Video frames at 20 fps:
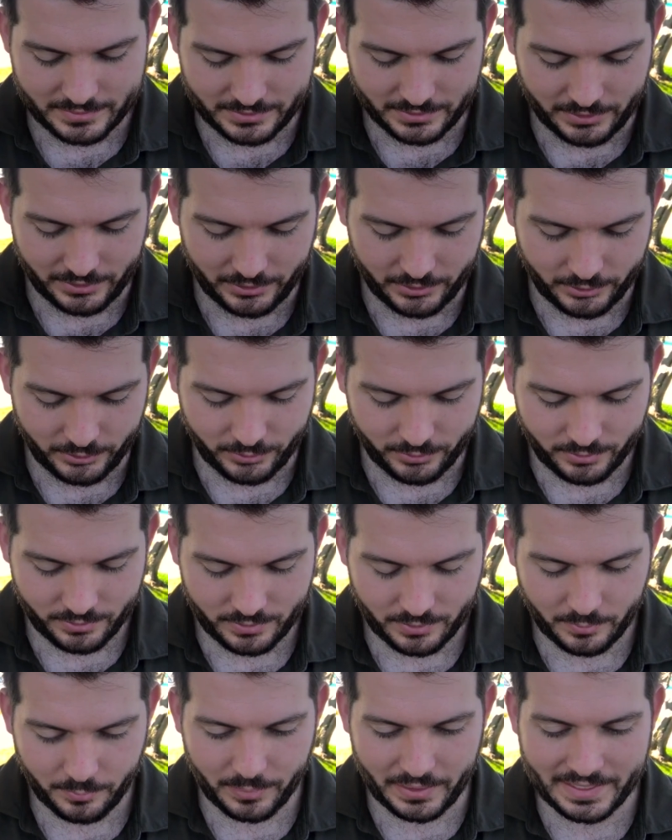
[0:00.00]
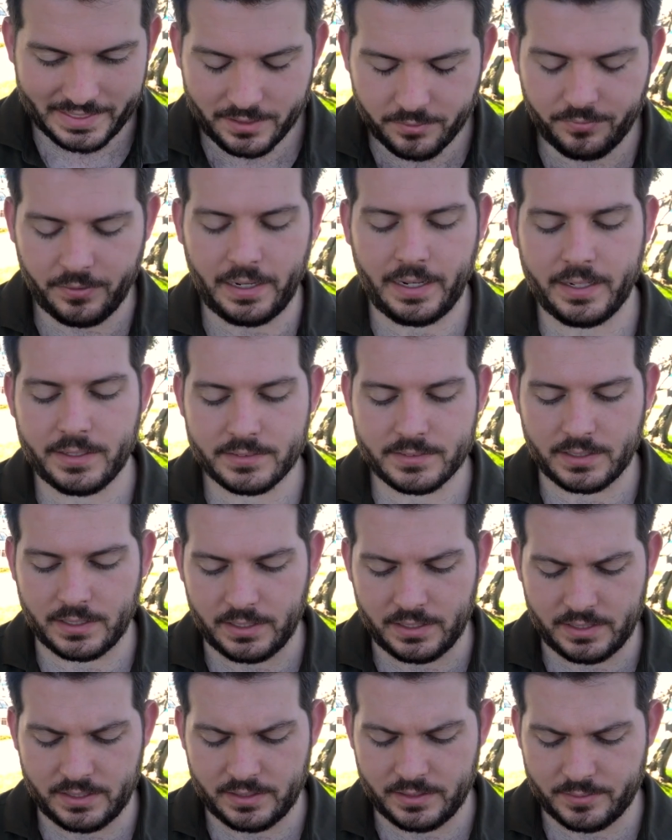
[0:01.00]
so but I did find
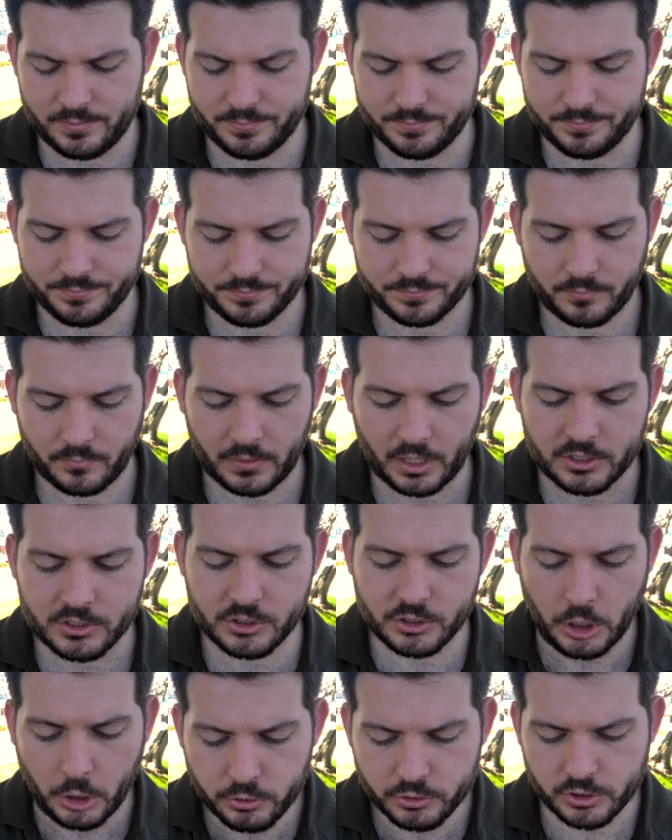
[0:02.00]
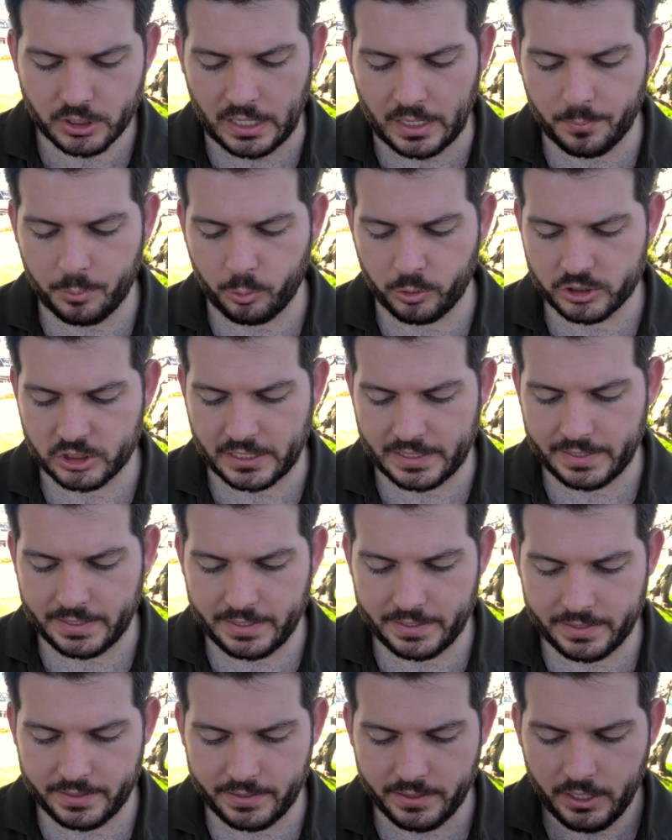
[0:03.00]
um, Snowdrop, which I
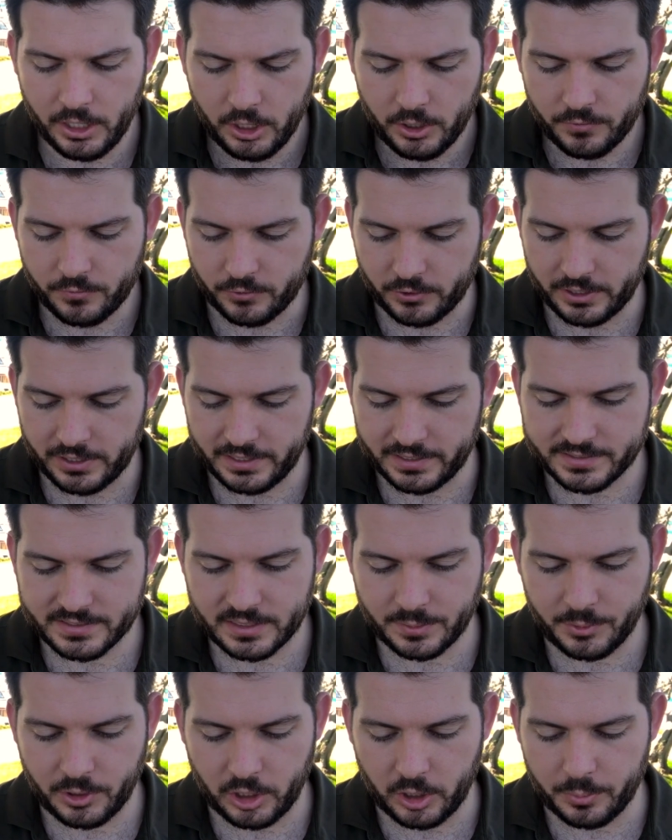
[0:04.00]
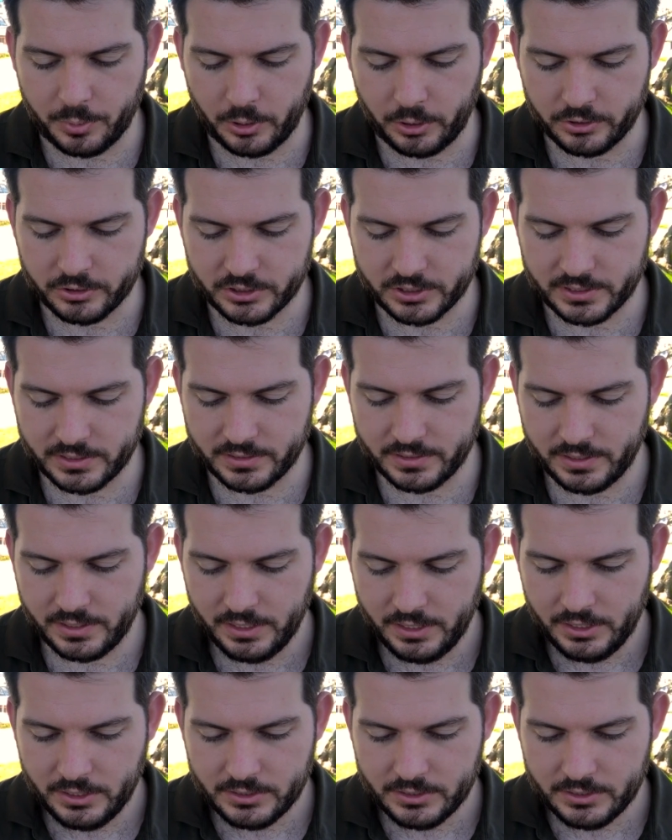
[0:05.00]
needed for the Simula potion.